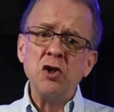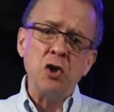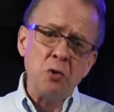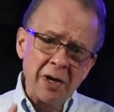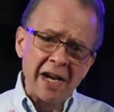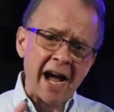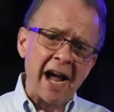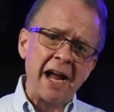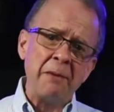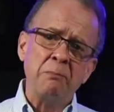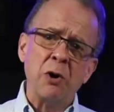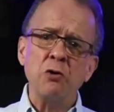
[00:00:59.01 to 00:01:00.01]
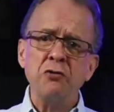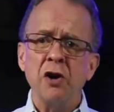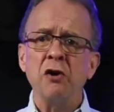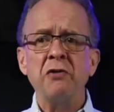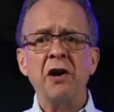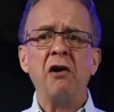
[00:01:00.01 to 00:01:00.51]
you and I both
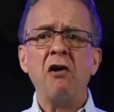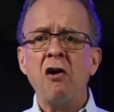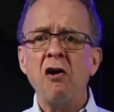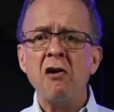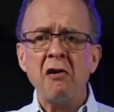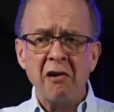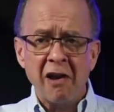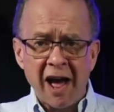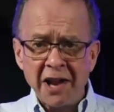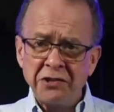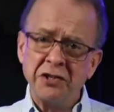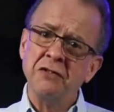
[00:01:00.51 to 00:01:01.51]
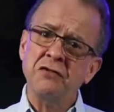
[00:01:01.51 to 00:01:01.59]
know there are lots